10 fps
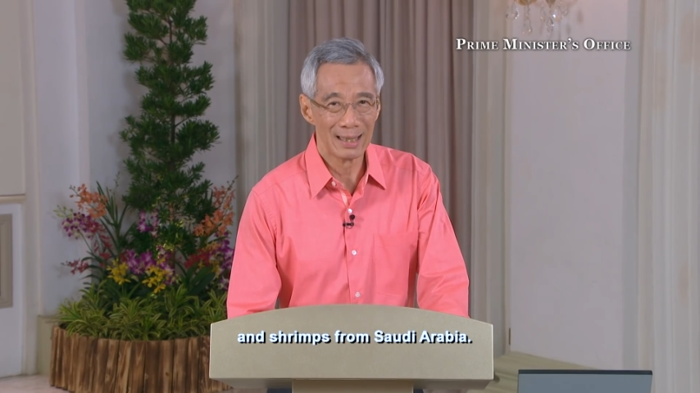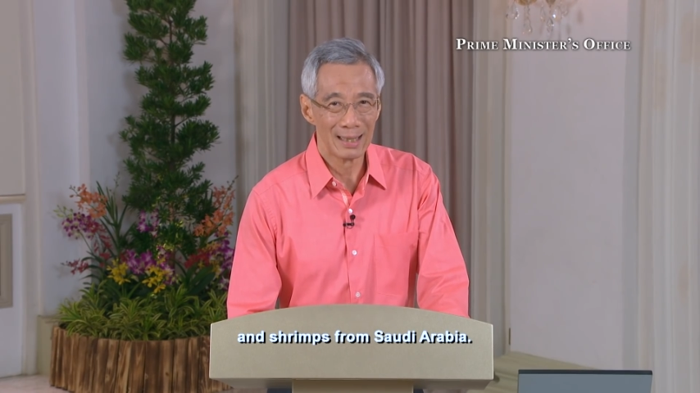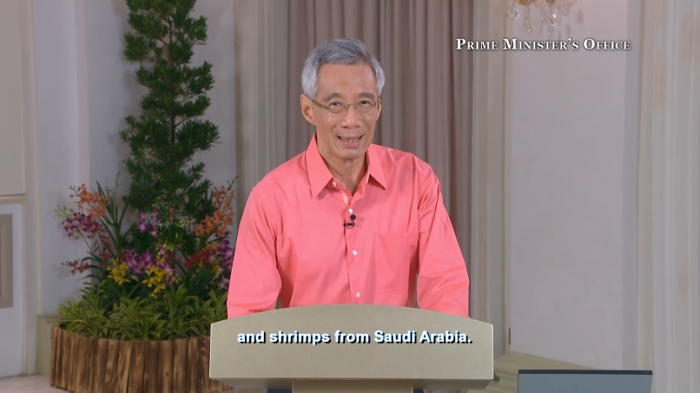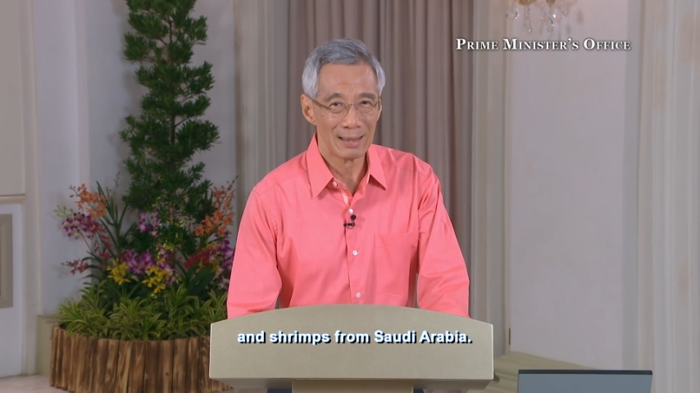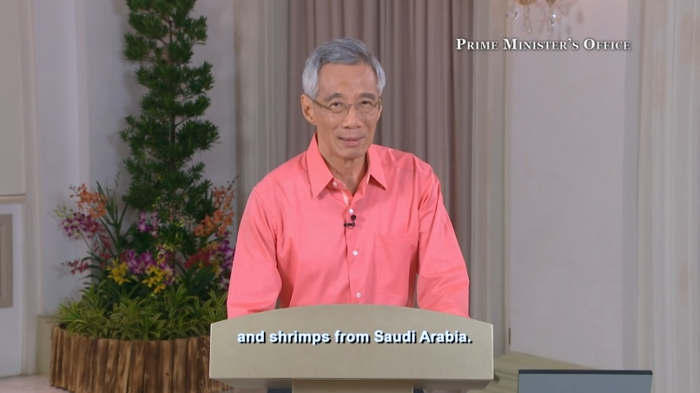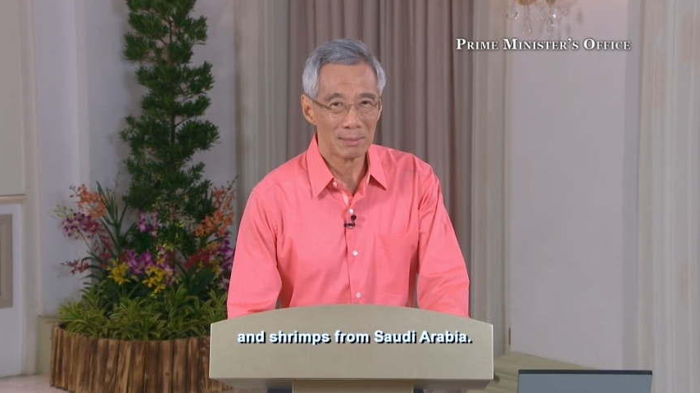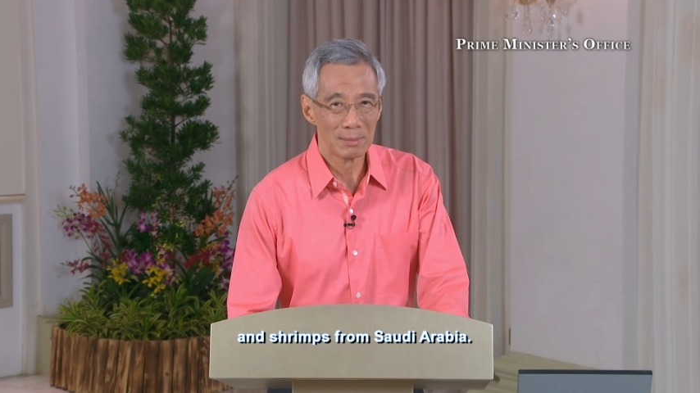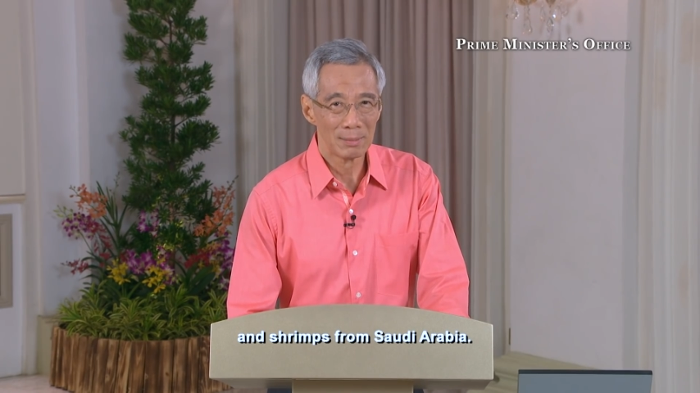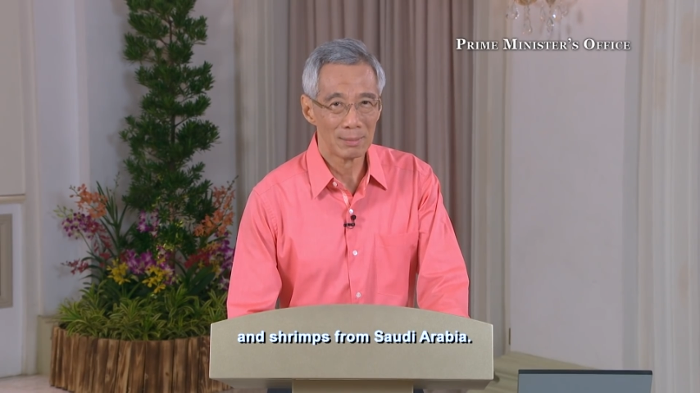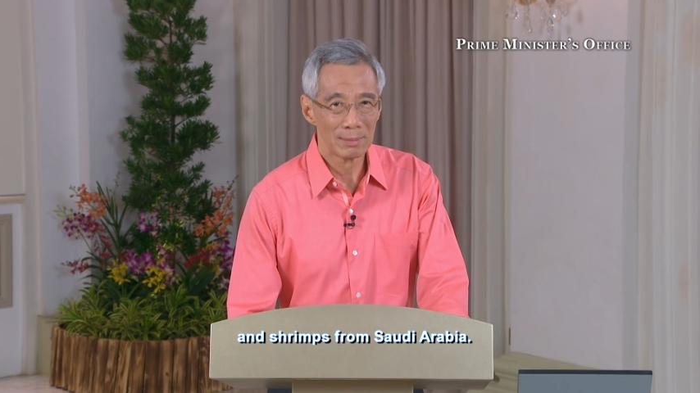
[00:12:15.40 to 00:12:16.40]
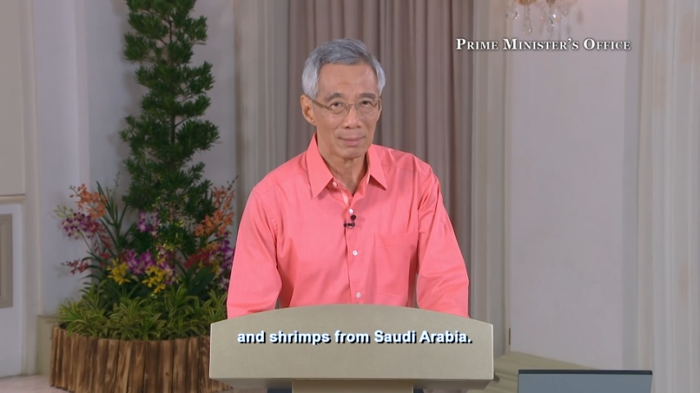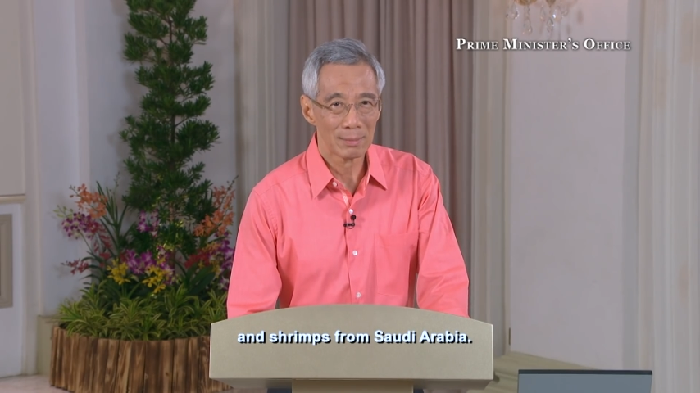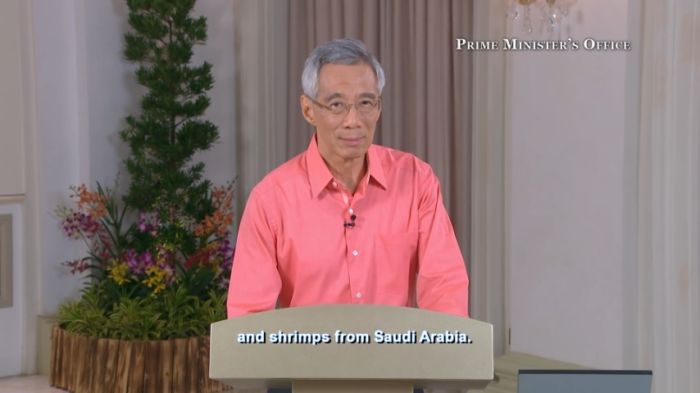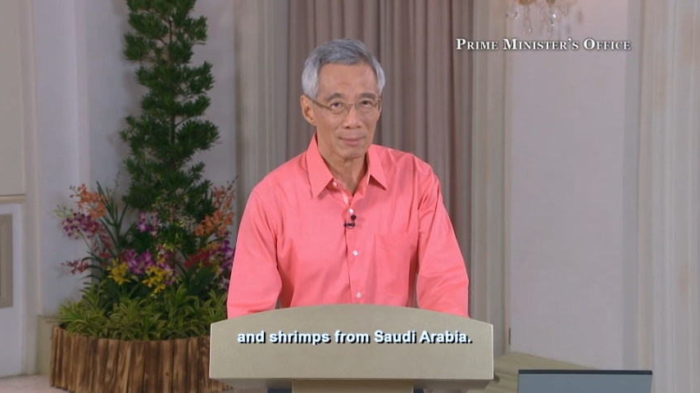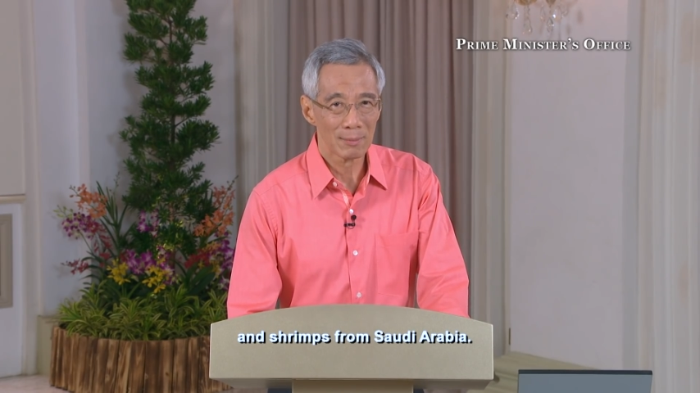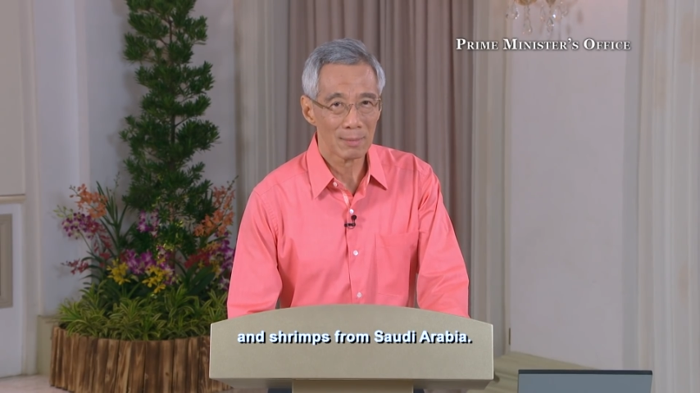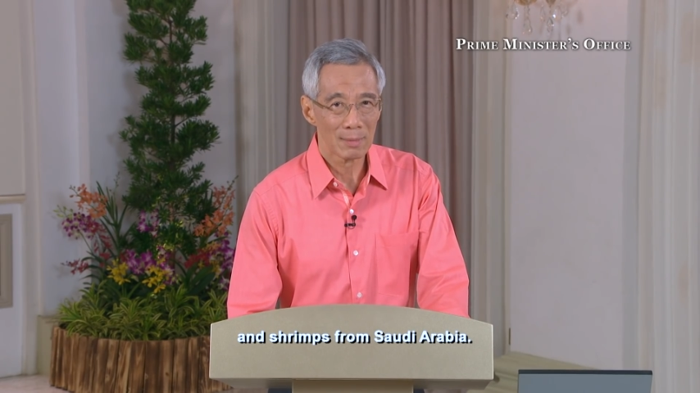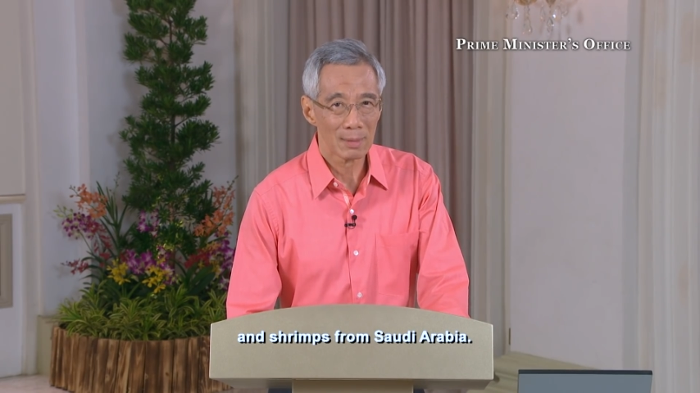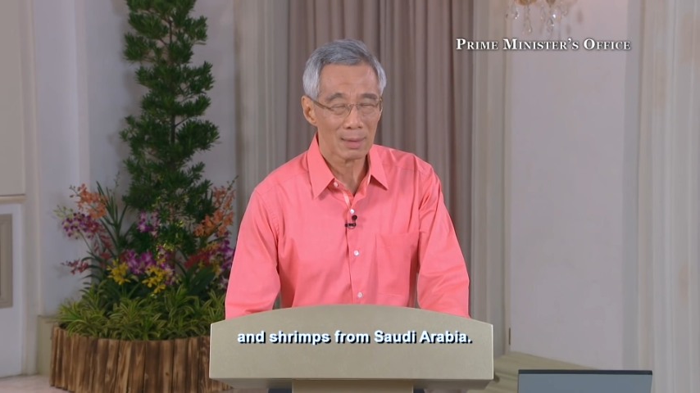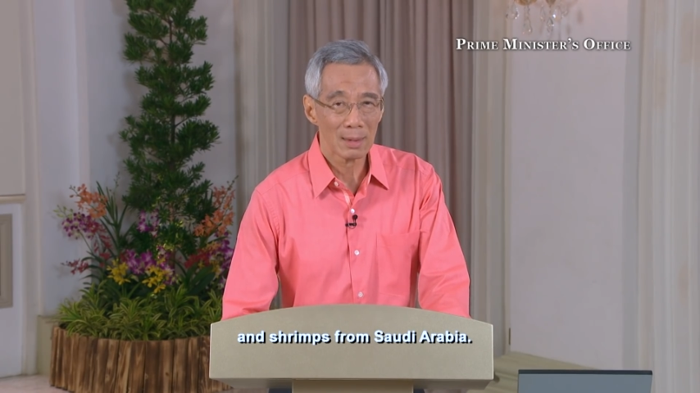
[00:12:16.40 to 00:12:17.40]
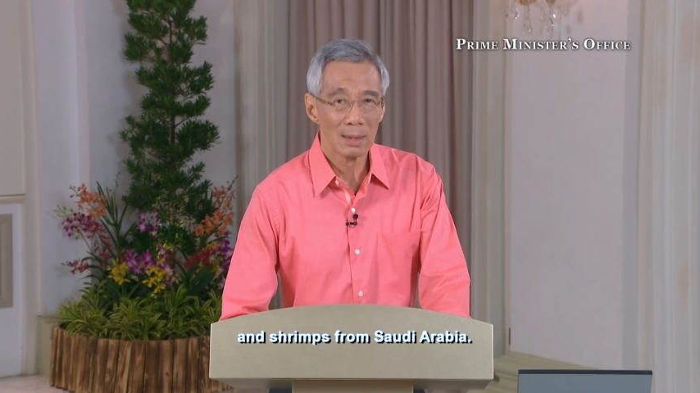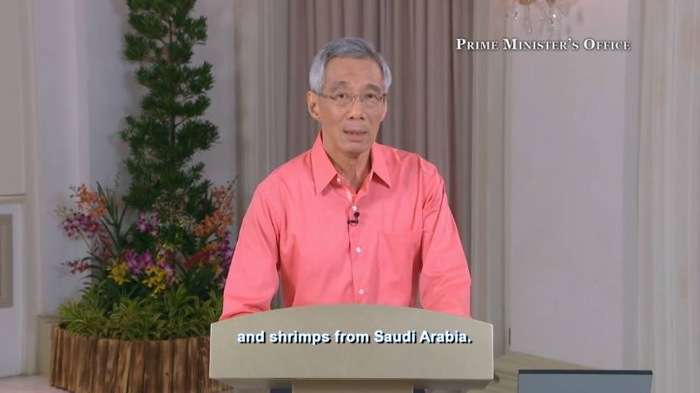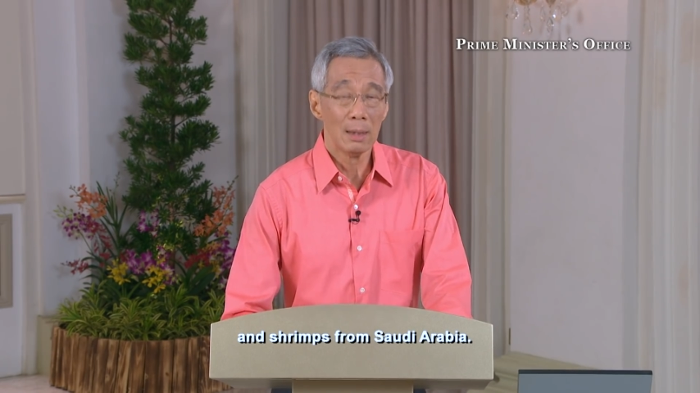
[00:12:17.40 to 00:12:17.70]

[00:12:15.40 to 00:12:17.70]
Nothing is said.